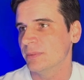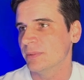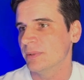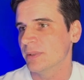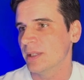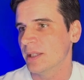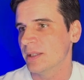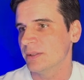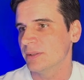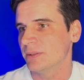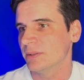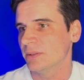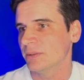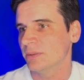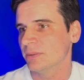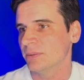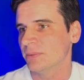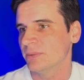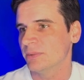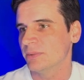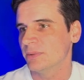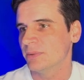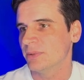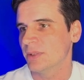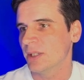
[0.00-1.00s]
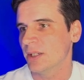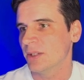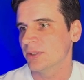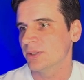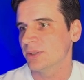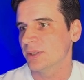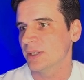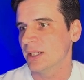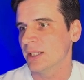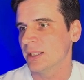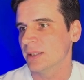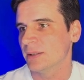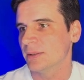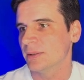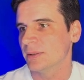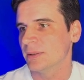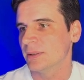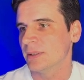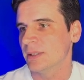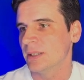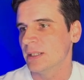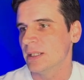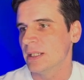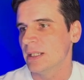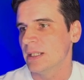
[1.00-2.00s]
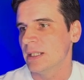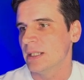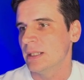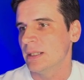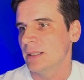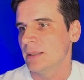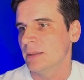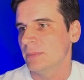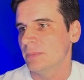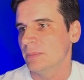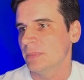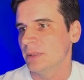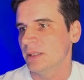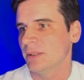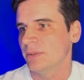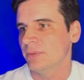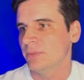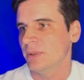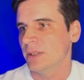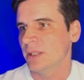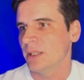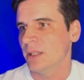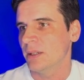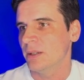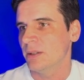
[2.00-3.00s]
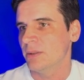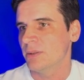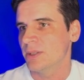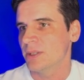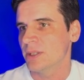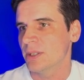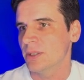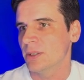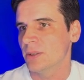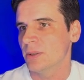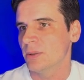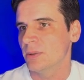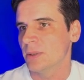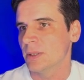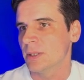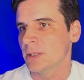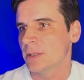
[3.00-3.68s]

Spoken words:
let's not touch that. But if we go to